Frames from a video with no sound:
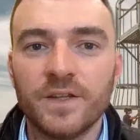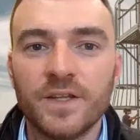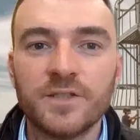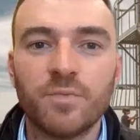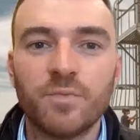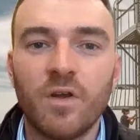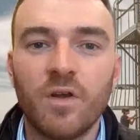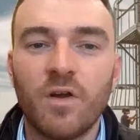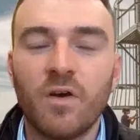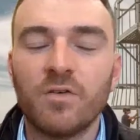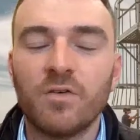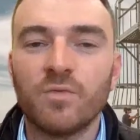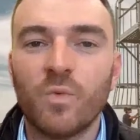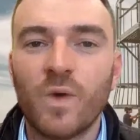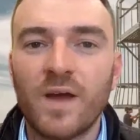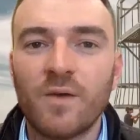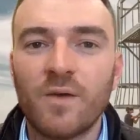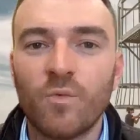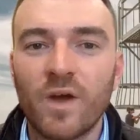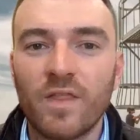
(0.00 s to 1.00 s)
This
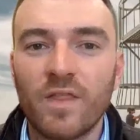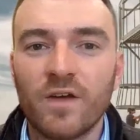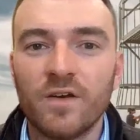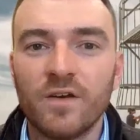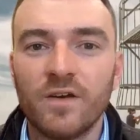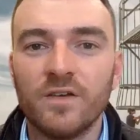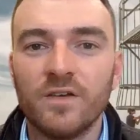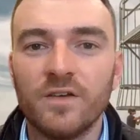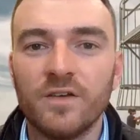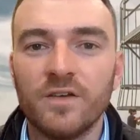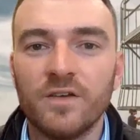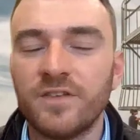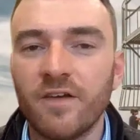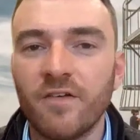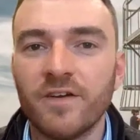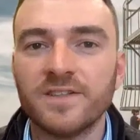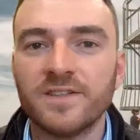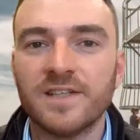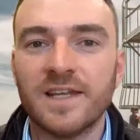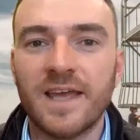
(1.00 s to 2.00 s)
prolonged wet weather has
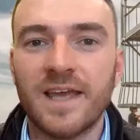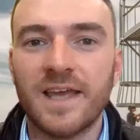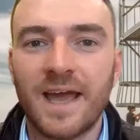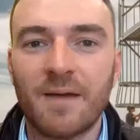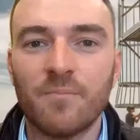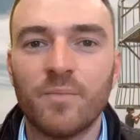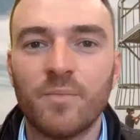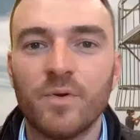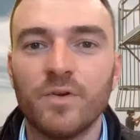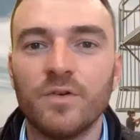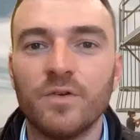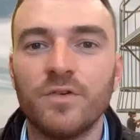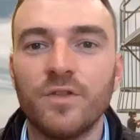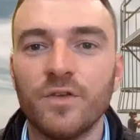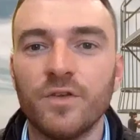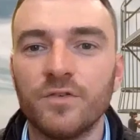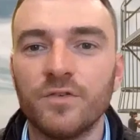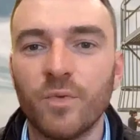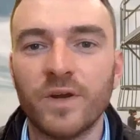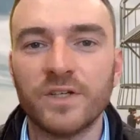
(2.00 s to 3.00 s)
seriously hampered
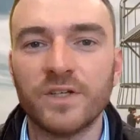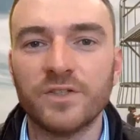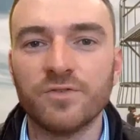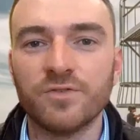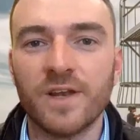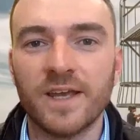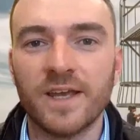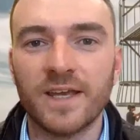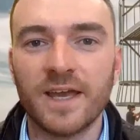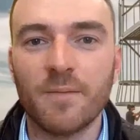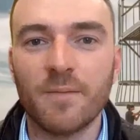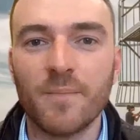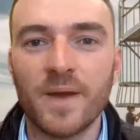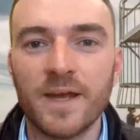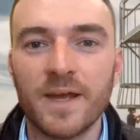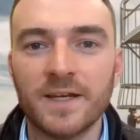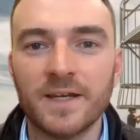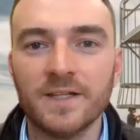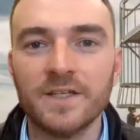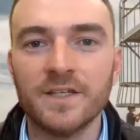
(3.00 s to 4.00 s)
the spring drilling
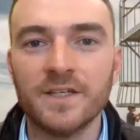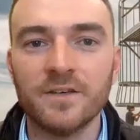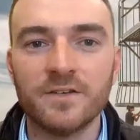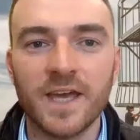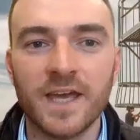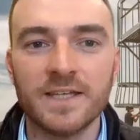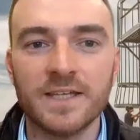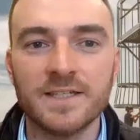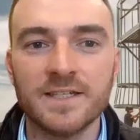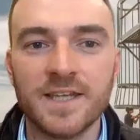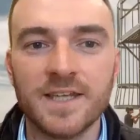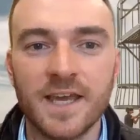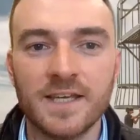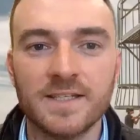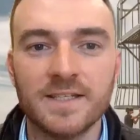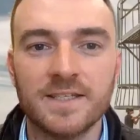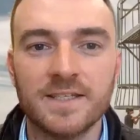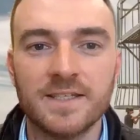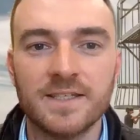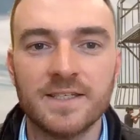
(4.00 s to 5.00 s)
campaign in the UK to
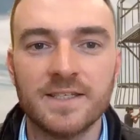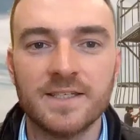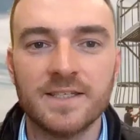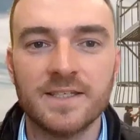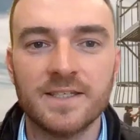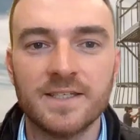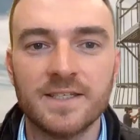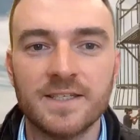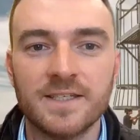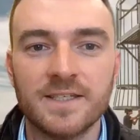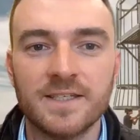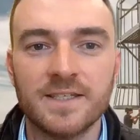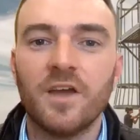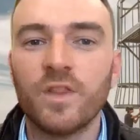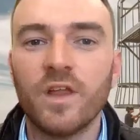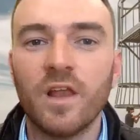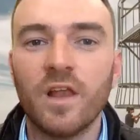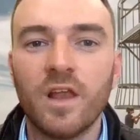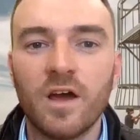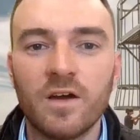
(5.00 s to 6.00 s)
date, and along
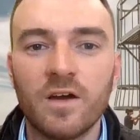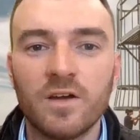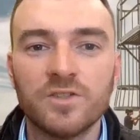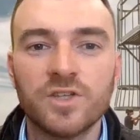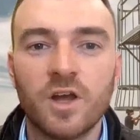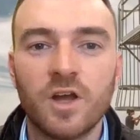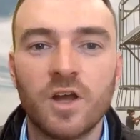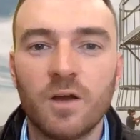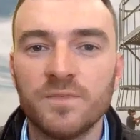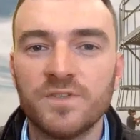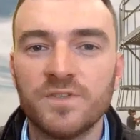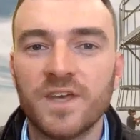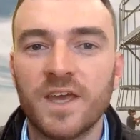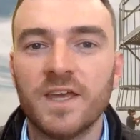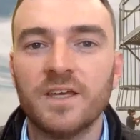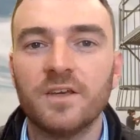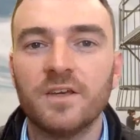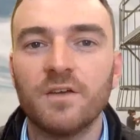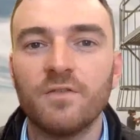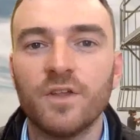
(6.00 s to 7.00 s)
with a large
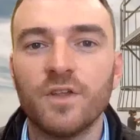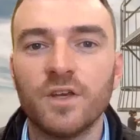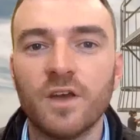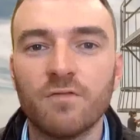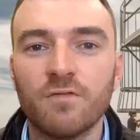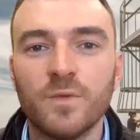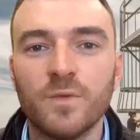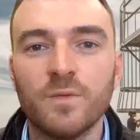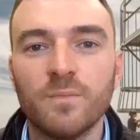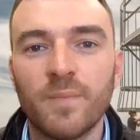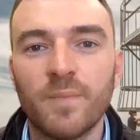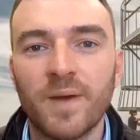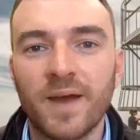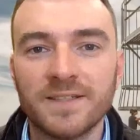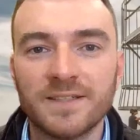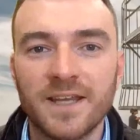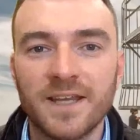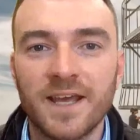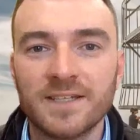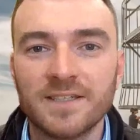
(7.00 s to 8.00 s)
uptake of the
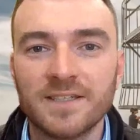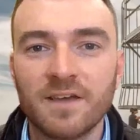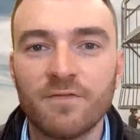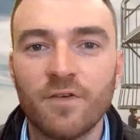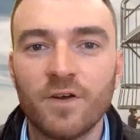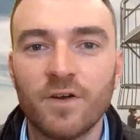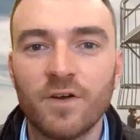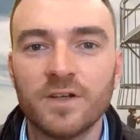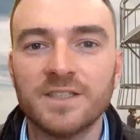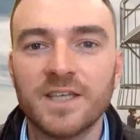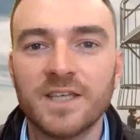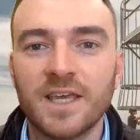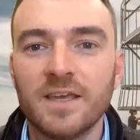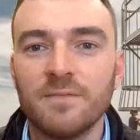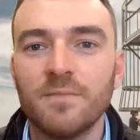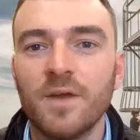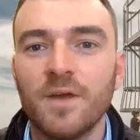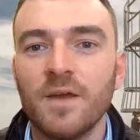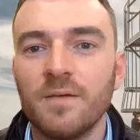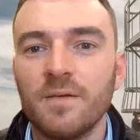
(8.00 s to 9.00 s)
government-backed SFI
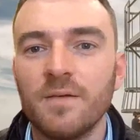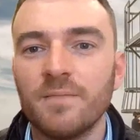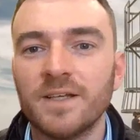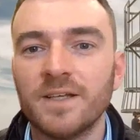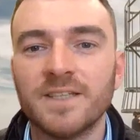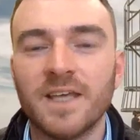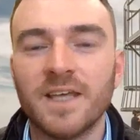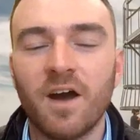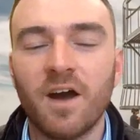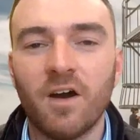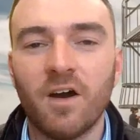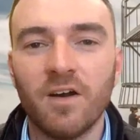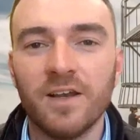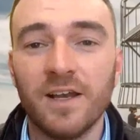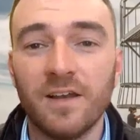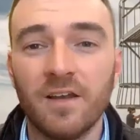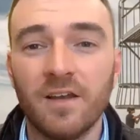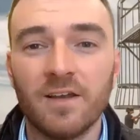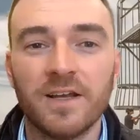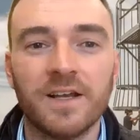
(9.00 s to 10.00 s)
scheme, makes it
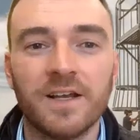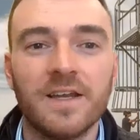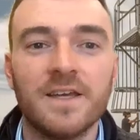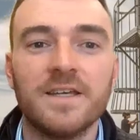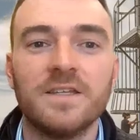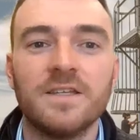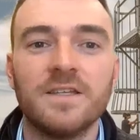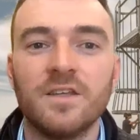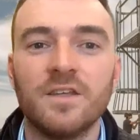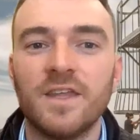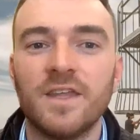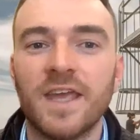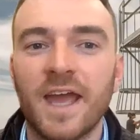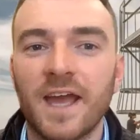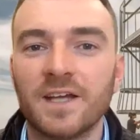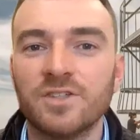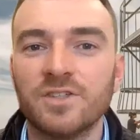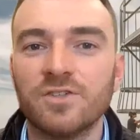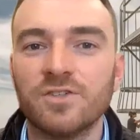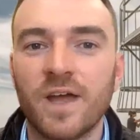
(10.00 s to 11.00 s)
highly likely that
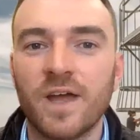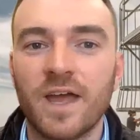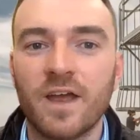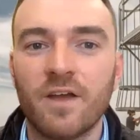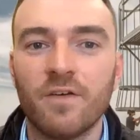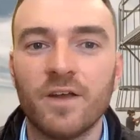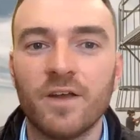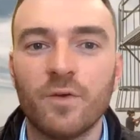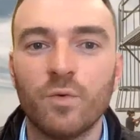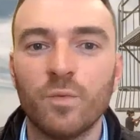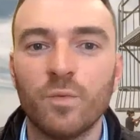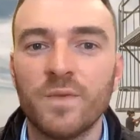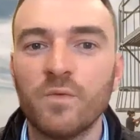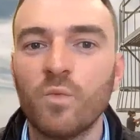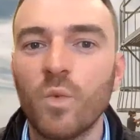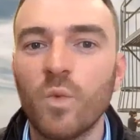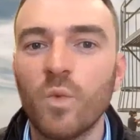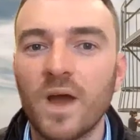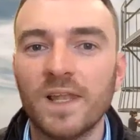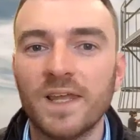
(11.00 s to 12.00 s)
the actual area will
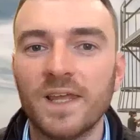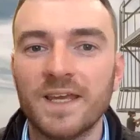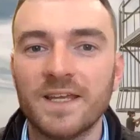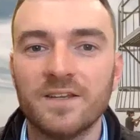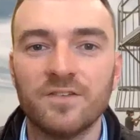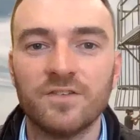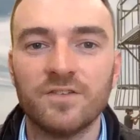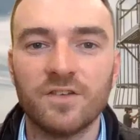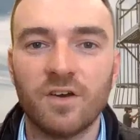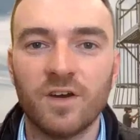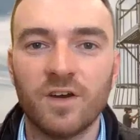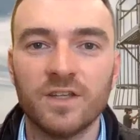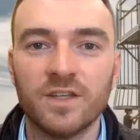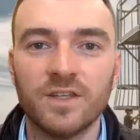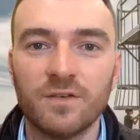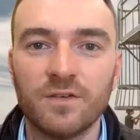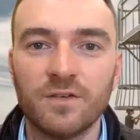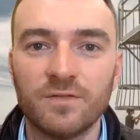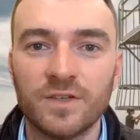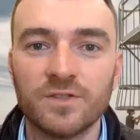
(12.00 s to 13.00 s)
be well
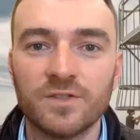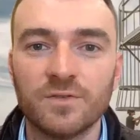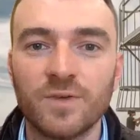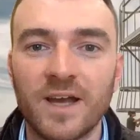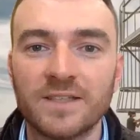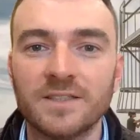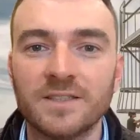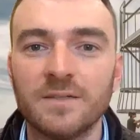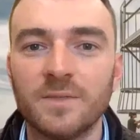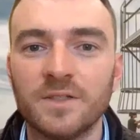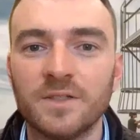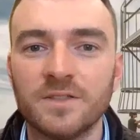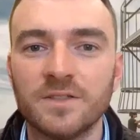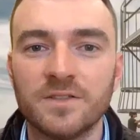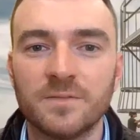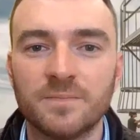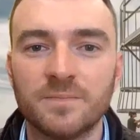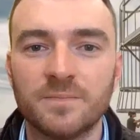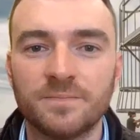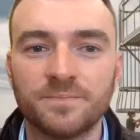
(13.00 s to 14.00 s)
inside the official
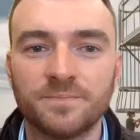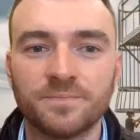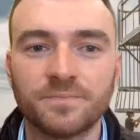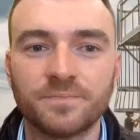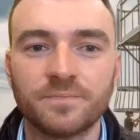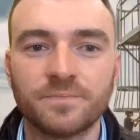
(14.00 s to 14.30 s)
estimates.